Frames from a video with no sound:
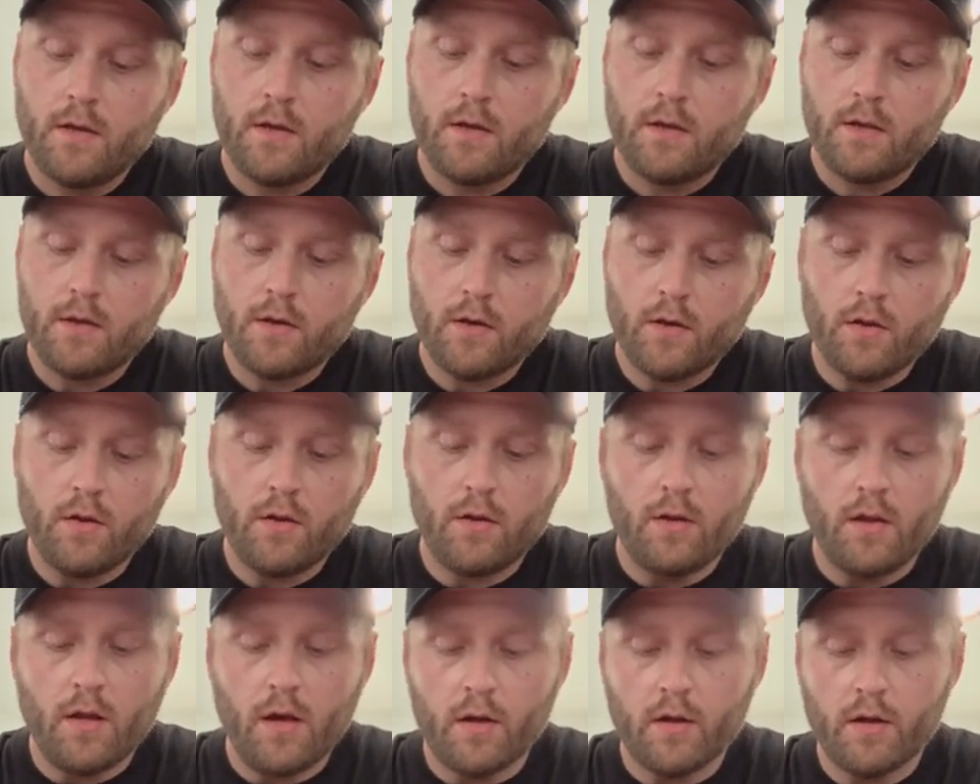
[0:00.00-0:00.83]
took a little
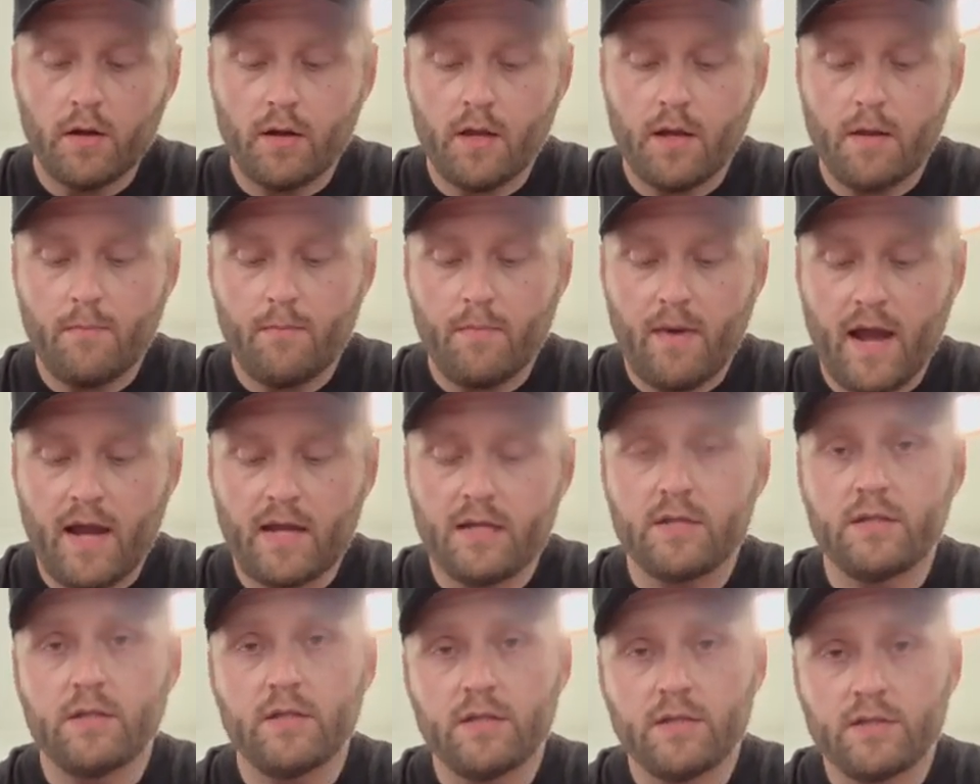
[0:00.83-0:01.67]
longer to get
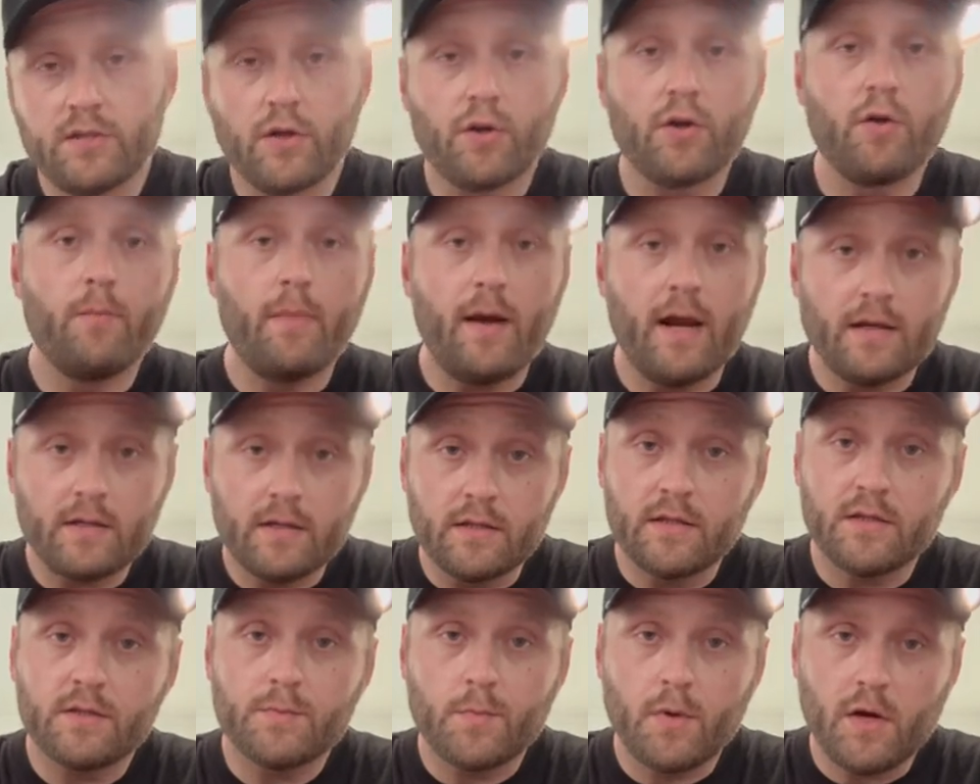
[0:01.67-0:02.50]
circle back to
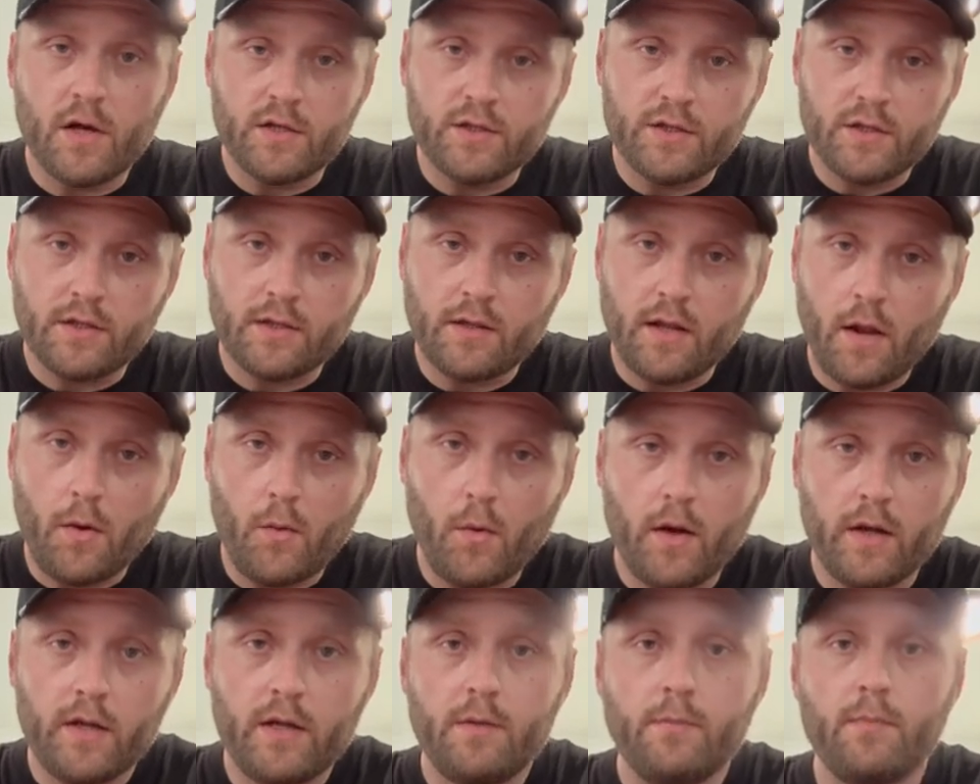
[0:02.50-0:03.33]
this project than I
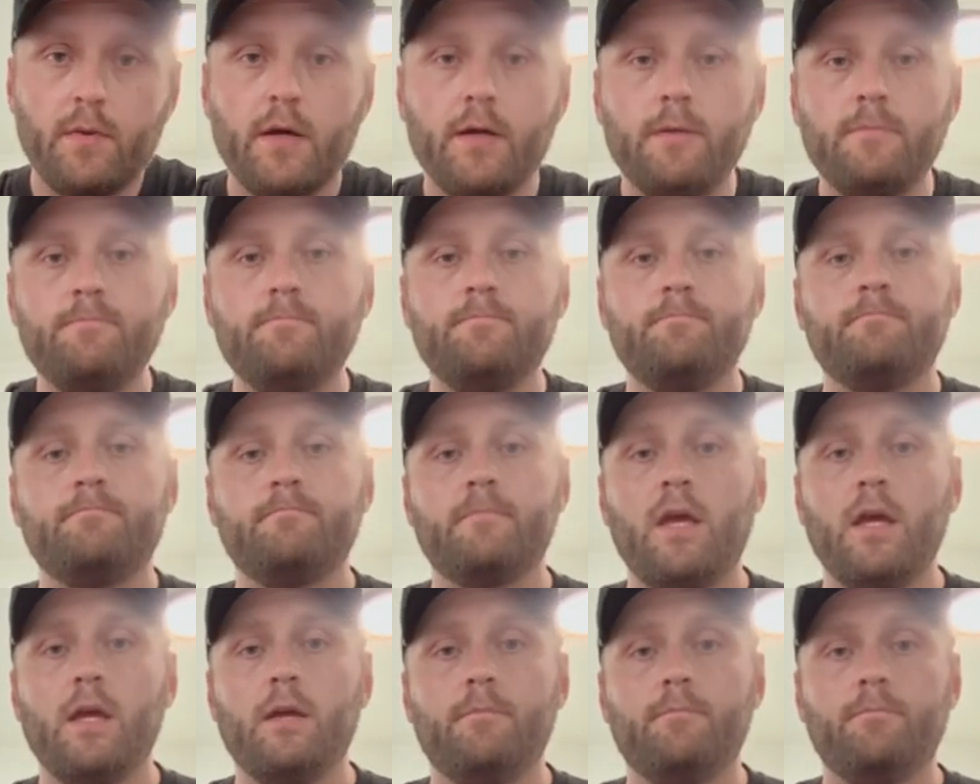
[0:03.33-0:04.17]
wanted, but
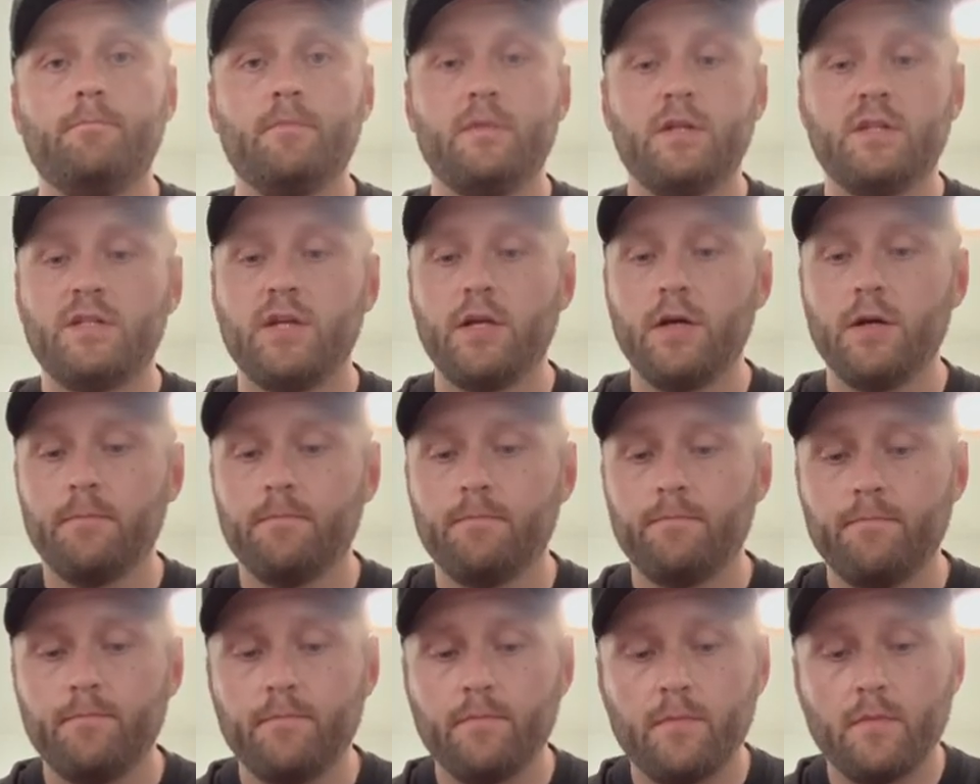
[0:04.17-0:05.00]
hey, it's here.
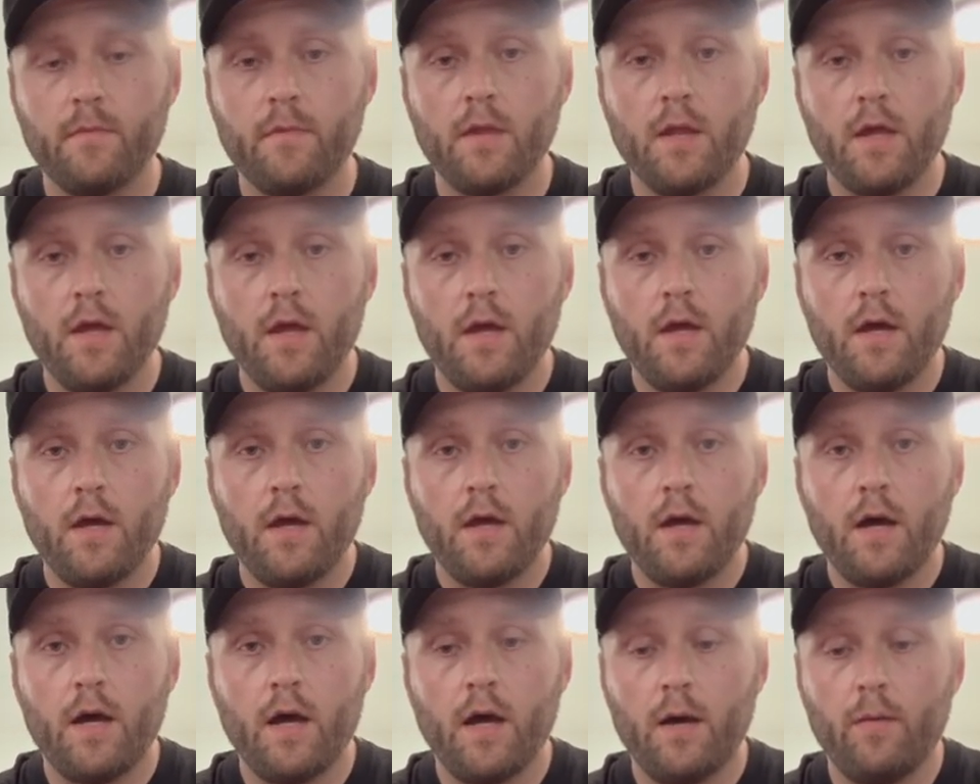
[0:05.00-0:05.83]

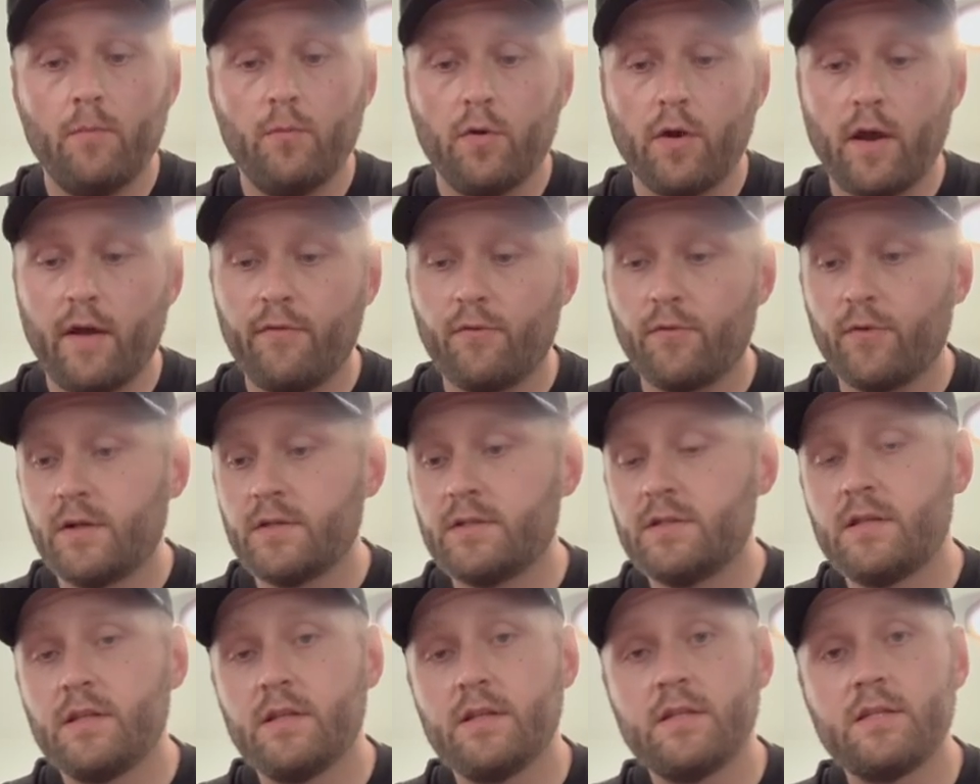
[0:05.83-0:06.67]
We'll have the
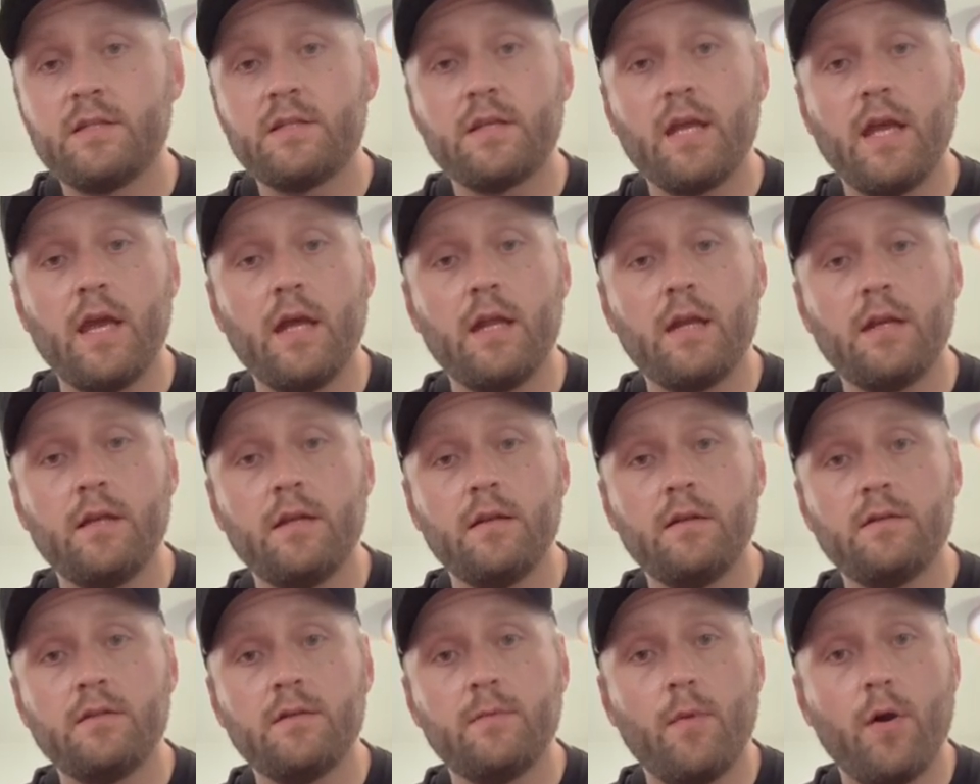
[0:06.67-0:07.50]
rest of this scanned
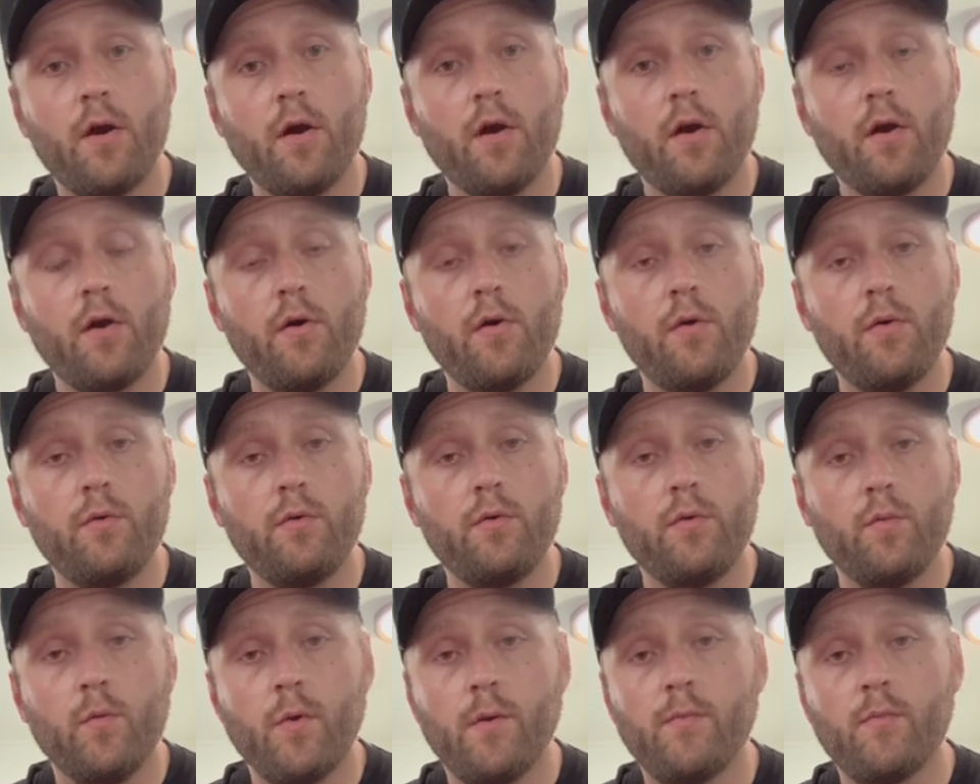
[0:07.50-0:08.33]
in tomorrow,
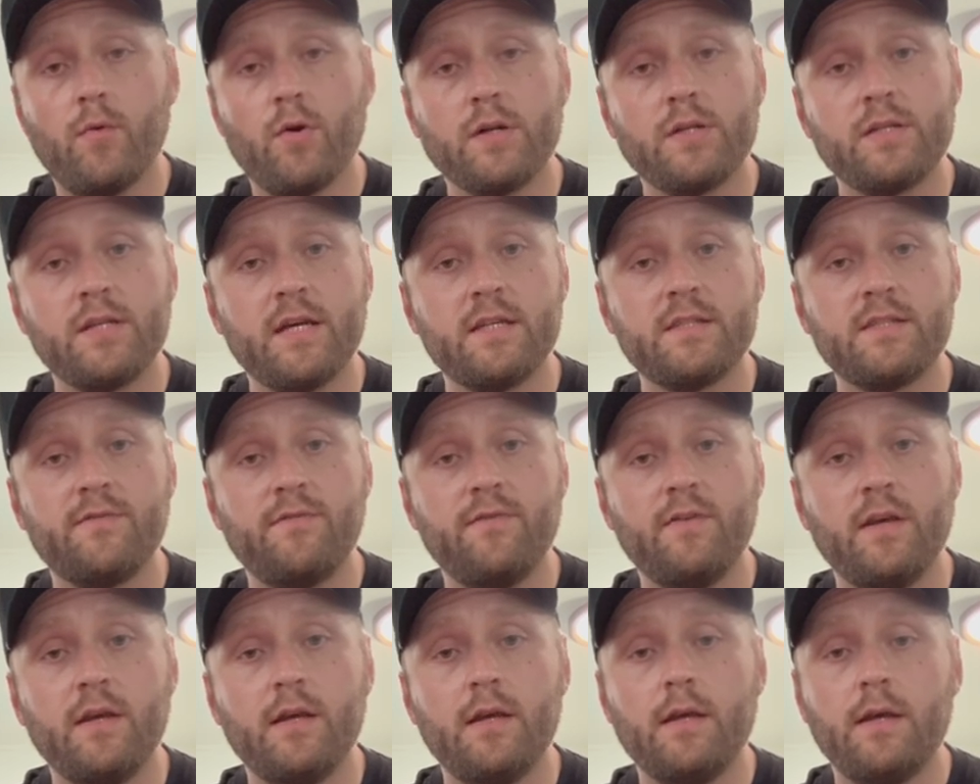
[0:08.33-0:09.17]
do one more test
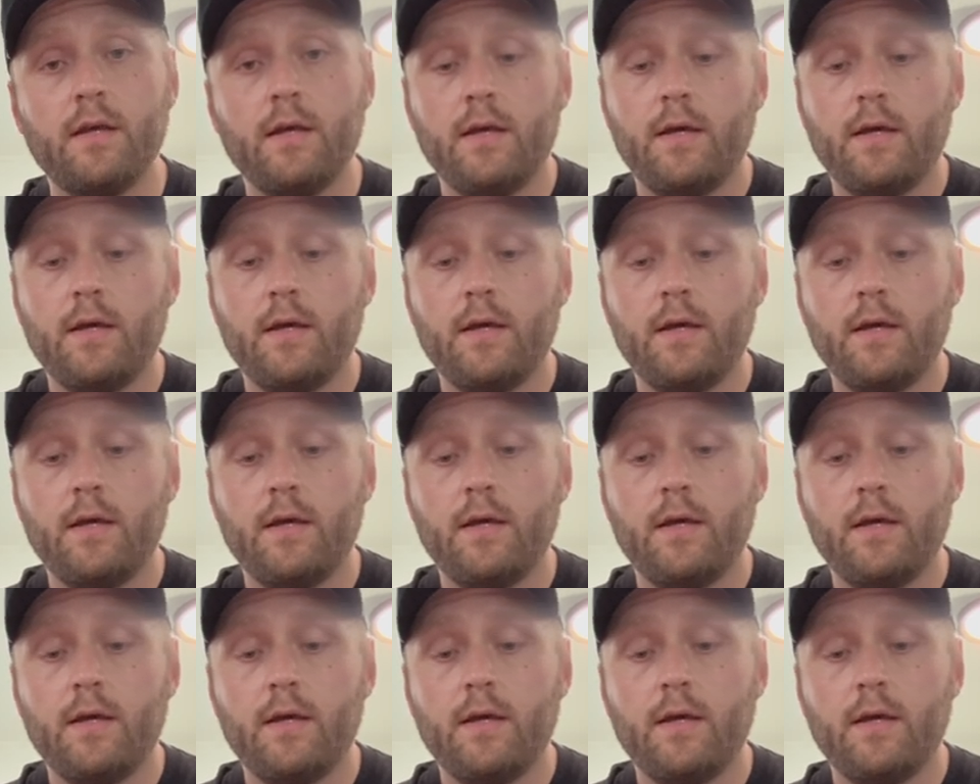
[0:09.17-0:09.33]
fit,